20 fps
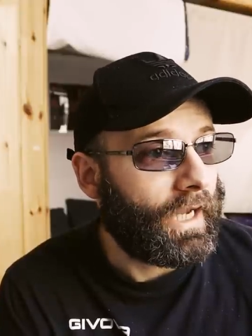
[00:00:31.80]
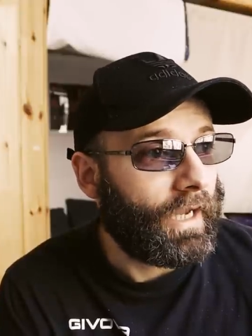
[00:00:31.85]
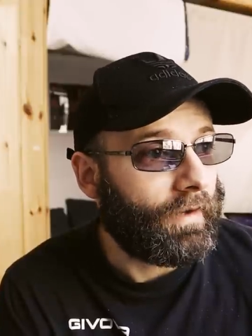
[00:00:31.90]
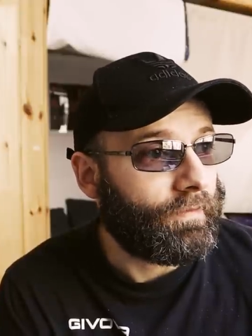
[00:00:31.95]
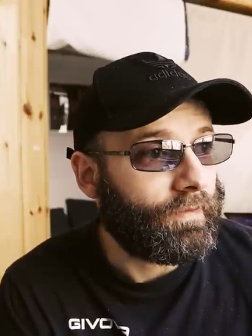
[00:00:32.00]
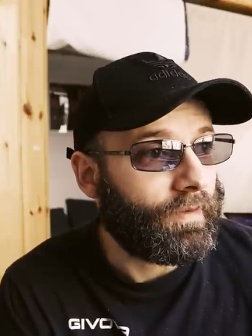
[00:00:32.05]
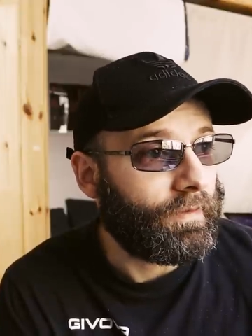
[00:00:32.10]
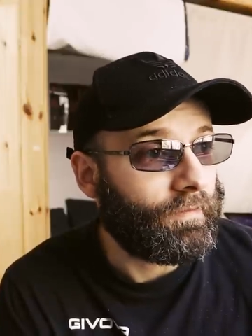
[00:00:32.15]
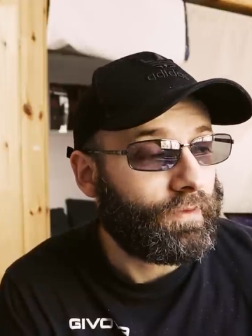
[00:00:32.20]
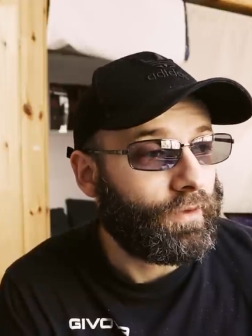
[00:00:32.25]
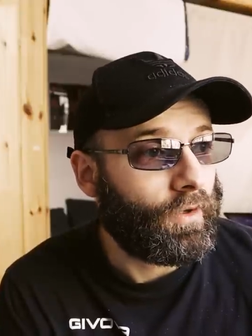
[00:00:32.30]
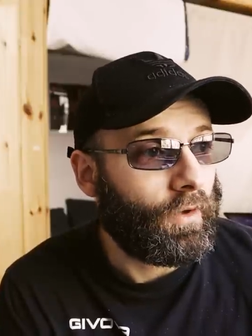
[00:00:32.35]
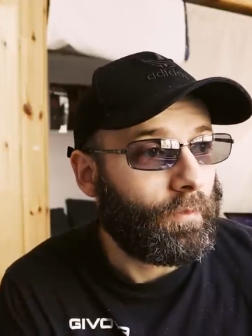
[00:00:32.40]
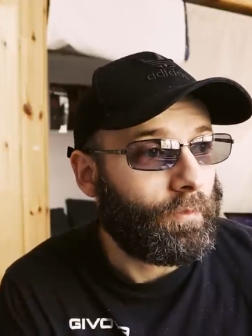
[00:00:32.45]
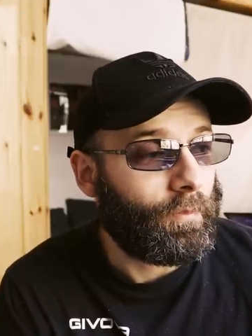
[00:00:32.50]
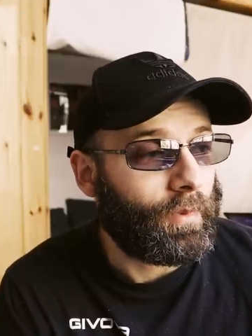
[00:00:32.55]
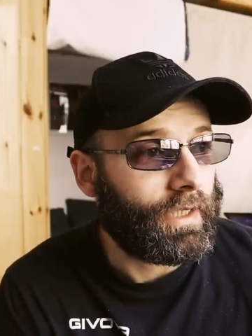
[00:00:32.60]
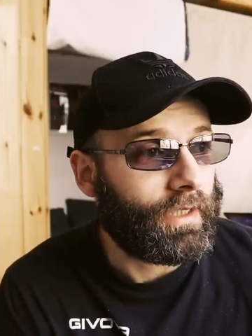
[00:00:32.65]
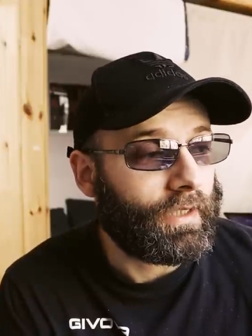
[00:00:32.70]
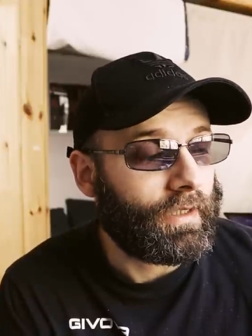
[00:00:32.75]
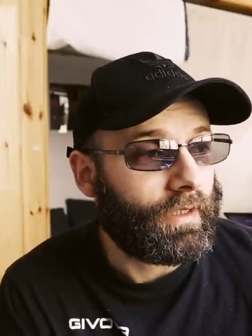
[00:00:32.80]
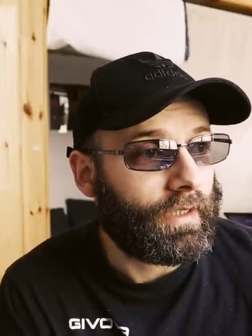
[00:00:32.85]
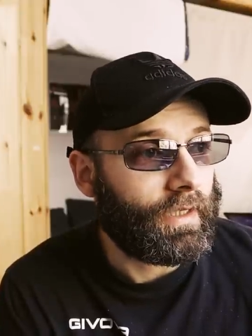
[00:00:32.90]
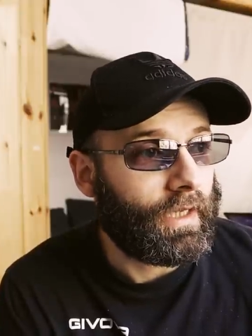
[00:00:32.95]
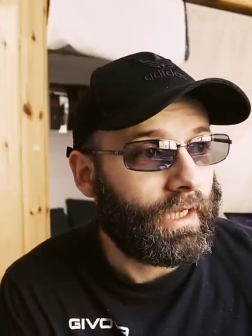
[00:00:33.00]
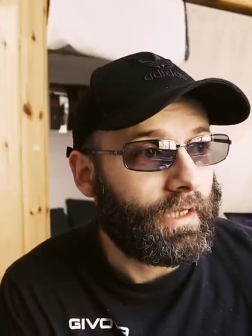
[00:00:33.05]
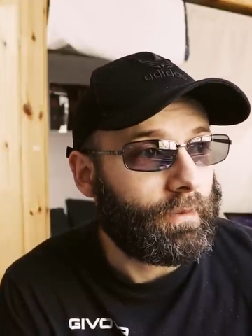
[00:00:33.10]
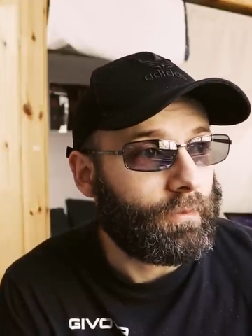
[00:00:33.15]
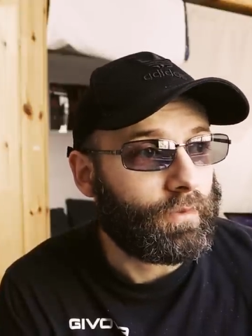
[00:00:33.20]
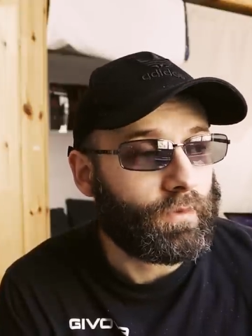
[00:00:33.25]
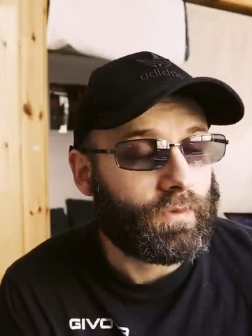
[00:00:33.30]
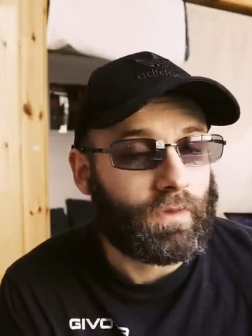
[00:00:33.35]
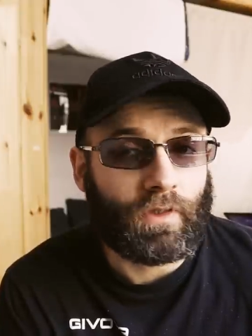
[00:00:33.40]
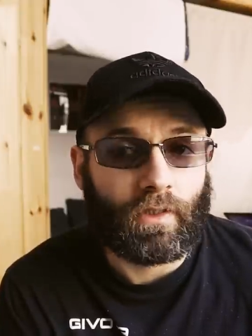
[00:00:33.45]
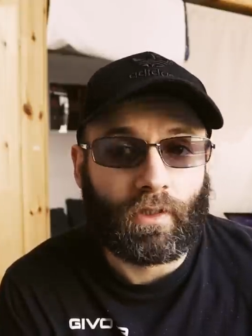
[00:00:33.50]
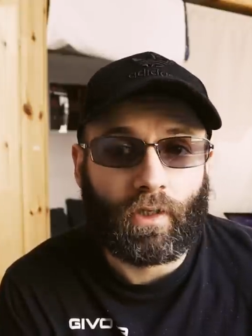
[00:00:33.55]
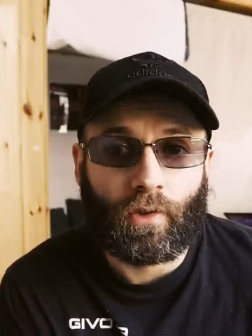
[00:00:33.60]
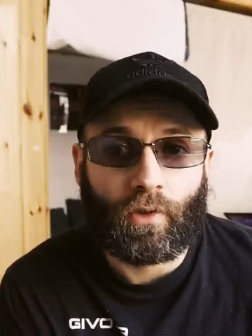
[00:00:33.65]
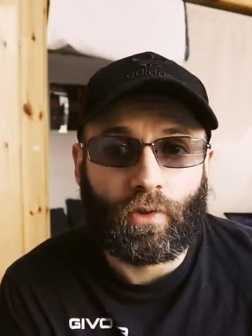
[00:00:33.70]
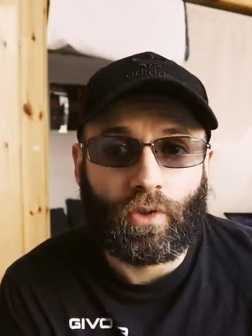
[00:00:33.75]
I've not been able to
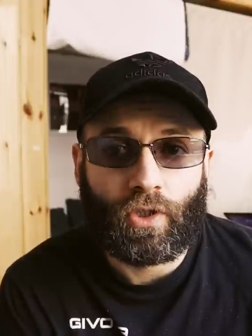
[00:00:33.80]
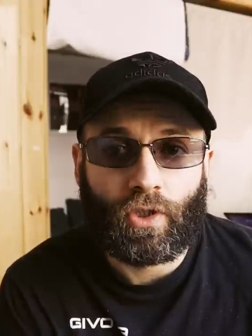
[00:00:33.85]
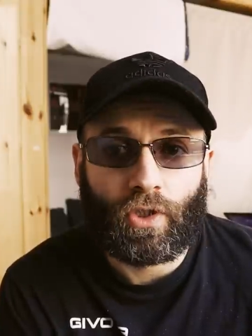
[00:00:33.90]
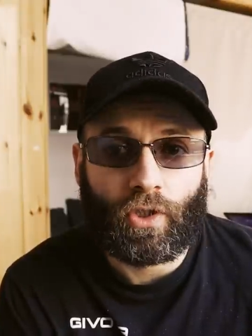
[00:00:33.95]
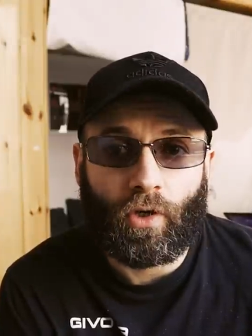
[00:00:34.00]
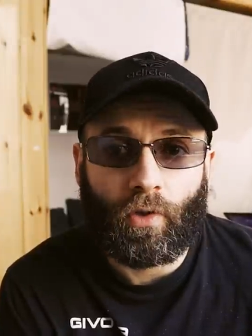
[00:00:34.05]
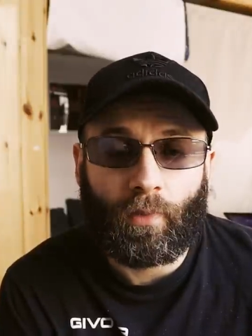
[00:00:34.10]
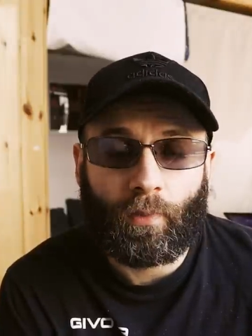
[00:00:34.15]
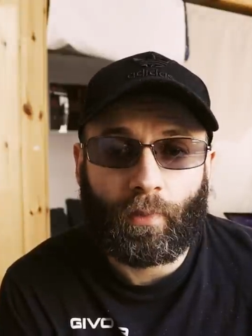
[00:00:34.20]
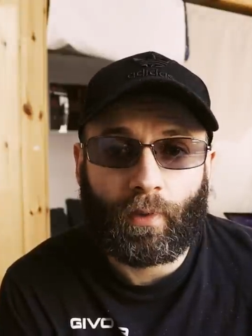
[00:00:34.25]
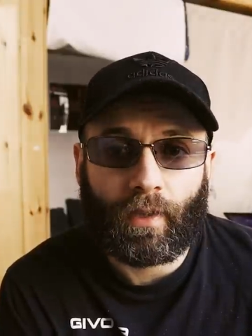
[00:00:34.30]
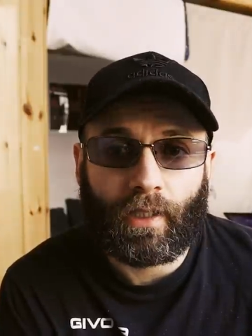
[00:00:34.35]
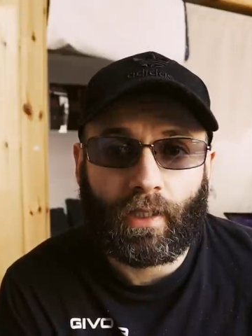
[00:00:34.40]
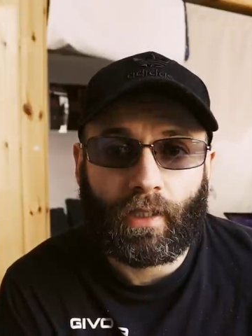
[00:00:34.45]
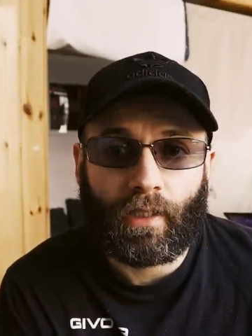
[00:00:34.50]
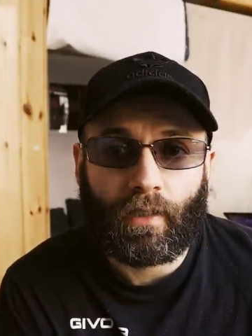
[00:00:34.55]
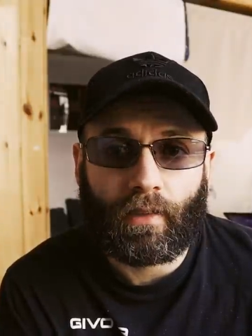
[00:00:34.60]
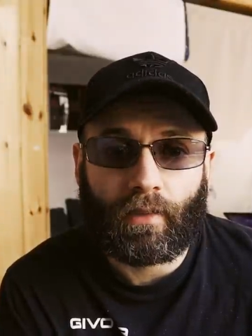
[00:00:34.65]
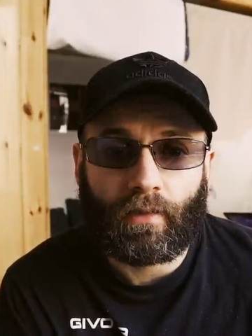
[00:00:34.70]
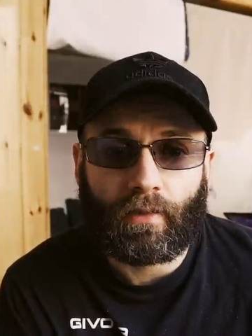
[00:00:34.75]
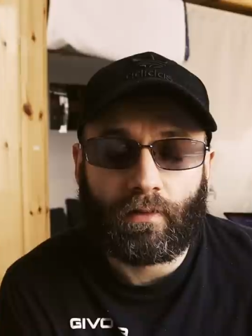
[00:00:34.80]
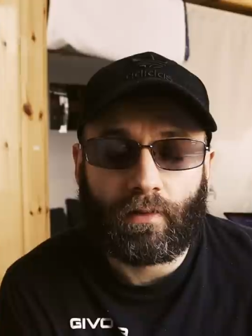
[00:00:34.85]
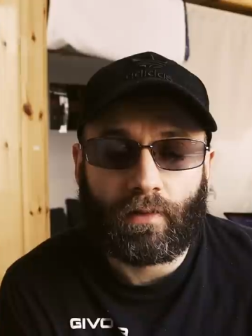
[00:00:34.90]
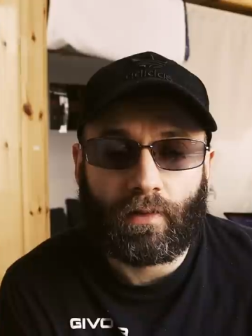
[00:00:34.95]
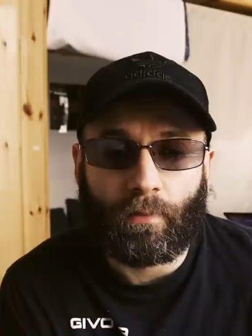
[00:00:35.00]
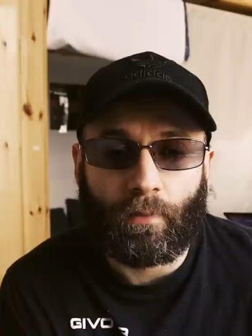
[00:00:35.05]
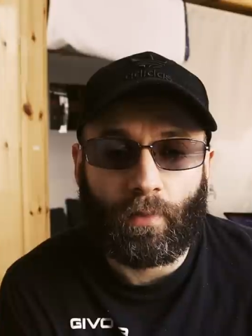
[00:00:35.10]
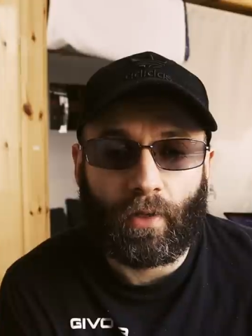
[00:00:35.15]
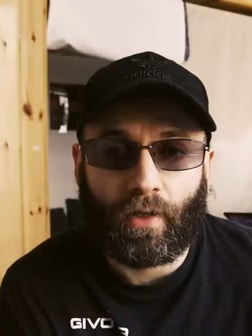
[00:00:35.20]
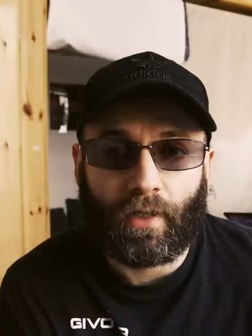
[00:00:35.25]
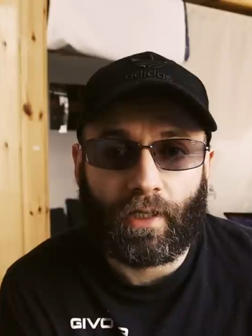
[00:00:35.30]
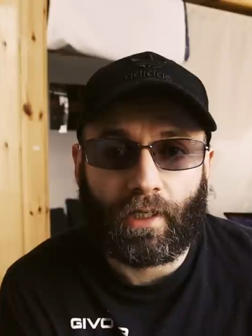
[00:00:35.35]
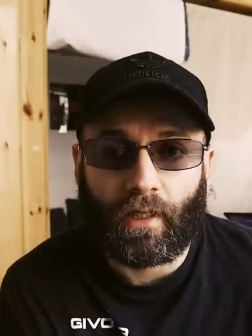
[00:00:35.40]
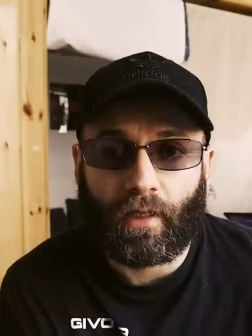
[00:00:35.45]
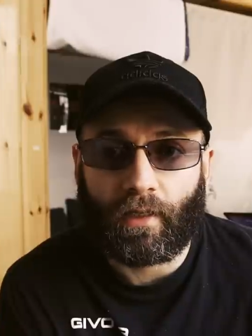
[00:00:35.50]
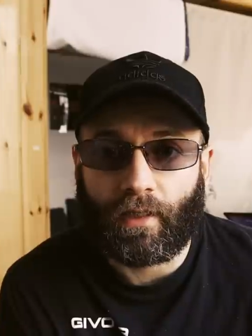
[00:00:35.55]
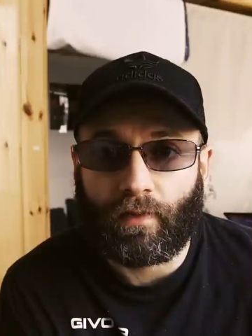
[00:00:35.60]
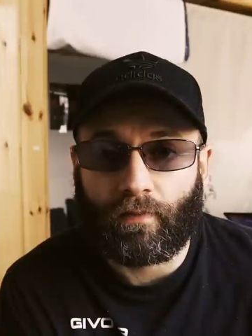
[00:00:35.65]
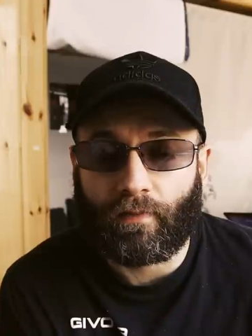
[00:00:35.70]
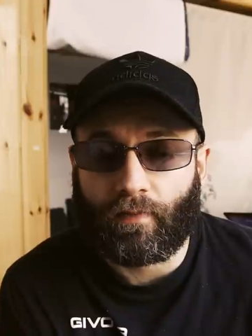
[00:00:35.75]
go shopping to buy
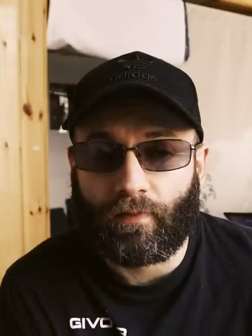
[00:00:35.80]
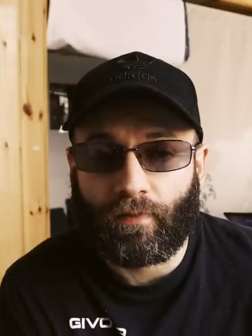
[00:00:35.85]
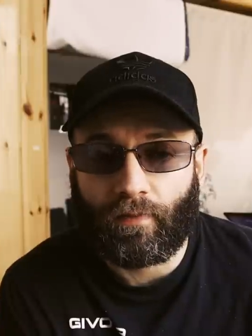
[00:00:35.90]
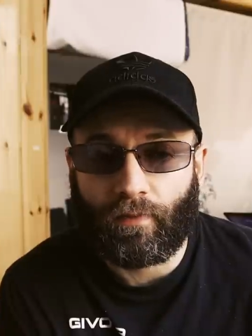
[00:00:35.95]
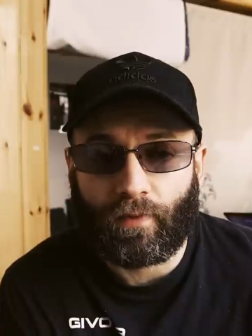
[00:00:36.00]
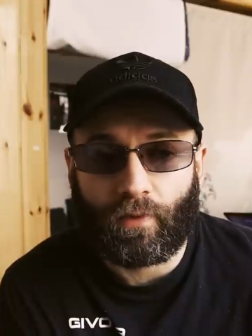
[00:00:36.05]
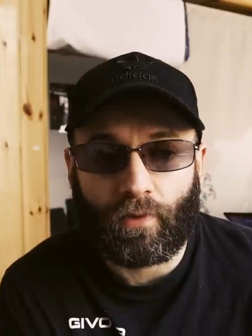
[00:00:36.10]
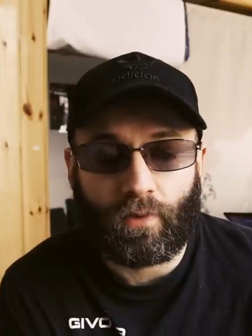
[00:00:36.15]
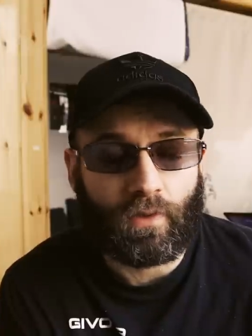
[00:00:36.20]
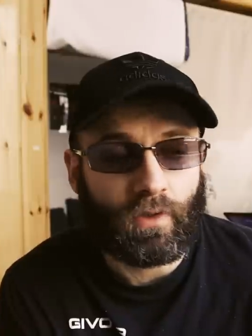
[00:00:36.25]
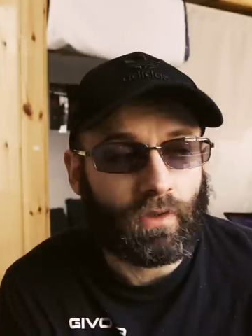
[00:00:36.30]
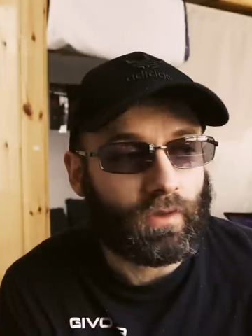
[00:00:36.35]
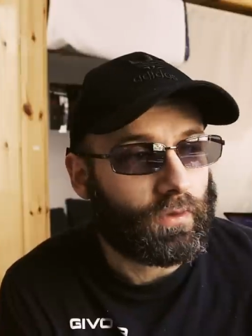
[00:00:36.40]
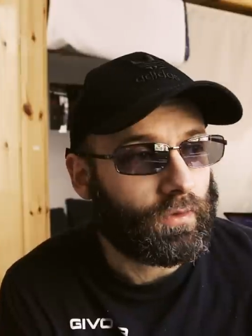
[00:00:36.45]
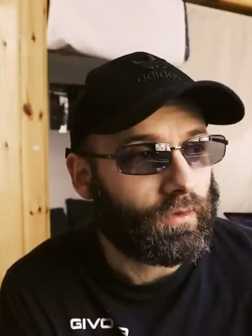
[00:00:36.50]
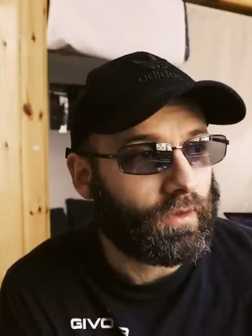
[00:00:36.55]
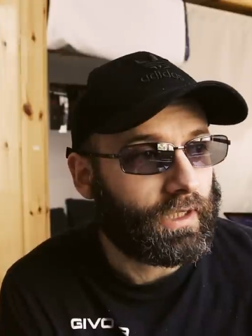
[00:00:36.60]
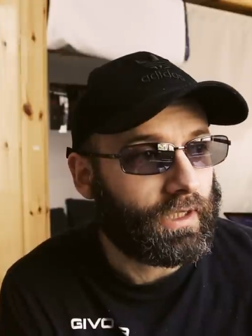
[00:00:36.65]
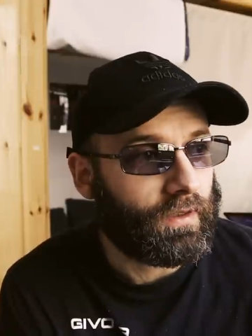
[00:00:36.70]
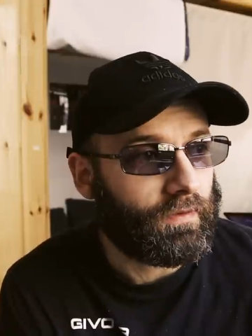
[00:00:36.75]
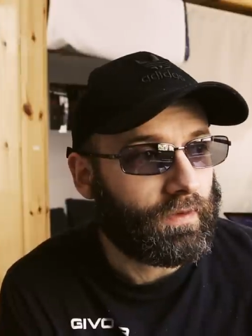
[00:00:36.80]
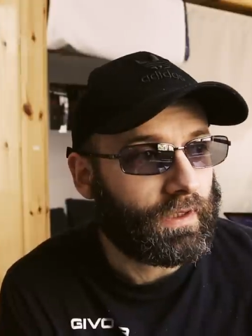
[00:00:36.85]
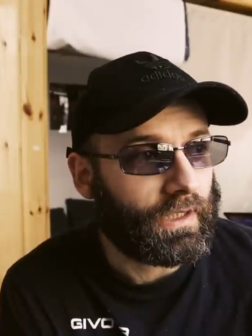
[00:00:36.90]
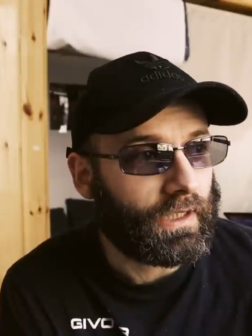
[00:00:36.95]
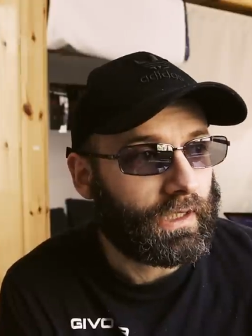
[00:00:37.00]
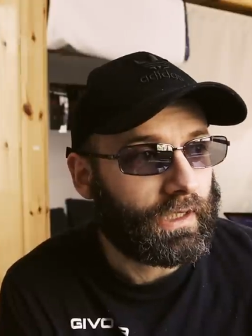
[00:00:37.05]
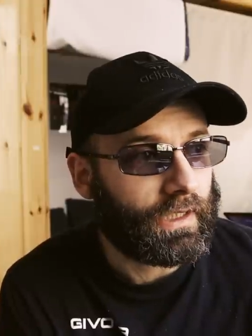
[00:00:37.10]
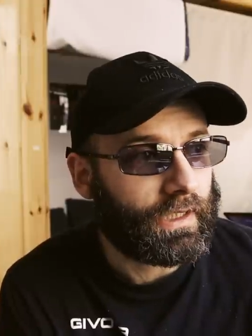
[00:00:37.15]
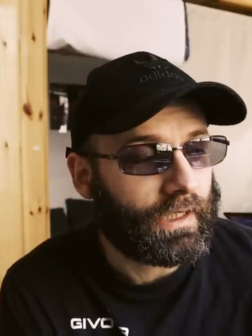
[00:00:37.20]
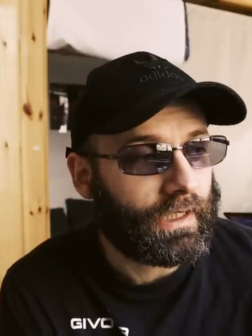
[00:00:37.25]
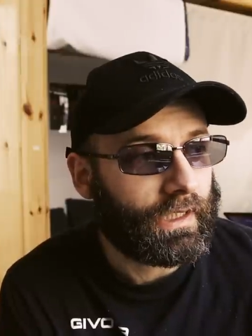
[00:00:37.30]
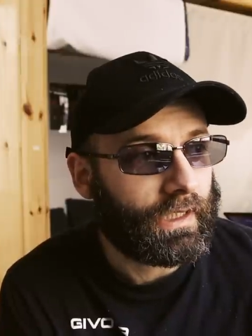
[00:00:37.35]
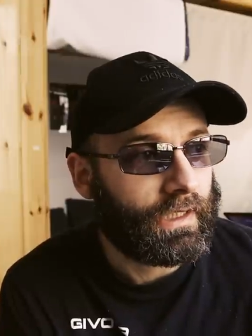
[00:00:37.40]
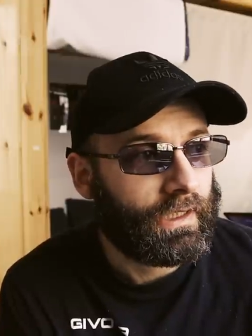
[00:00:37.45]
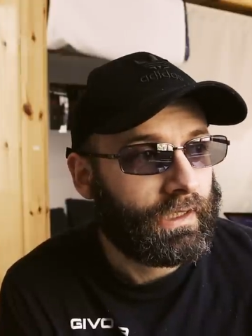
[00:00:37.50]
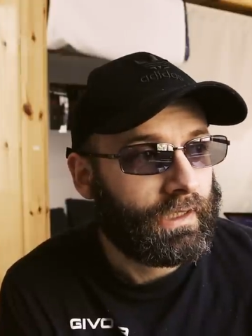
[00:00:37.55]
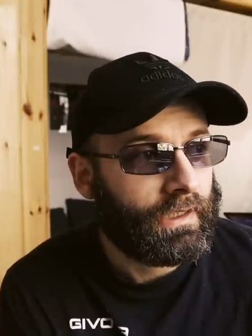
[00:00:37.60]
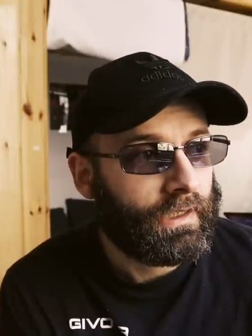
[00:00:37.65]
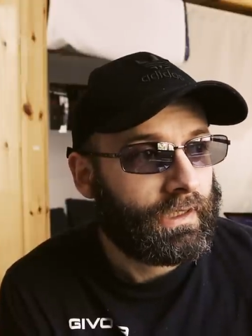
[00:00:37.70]
like even food or anything like that.